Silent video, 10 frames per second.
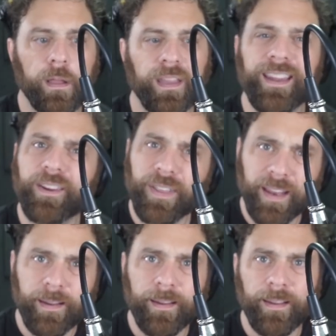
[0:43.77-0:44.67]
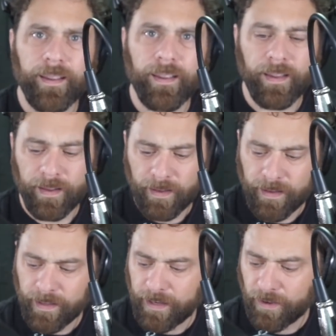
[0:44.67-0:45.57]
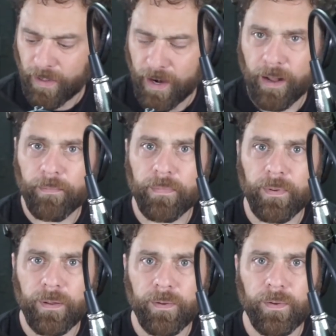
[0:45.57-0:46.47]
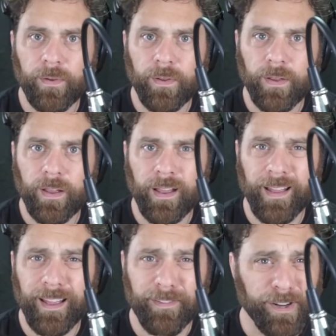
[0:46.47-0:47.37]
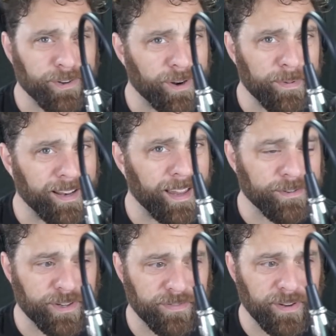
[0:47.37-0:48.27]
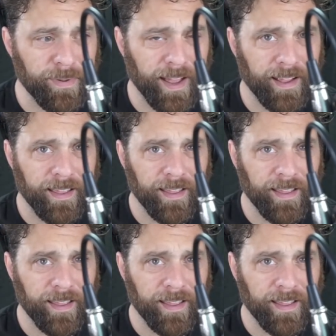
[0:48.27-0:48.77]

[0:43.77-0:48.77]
Can you hear that? Can you hear that hum? If I turn up any louder, it's going to feedback.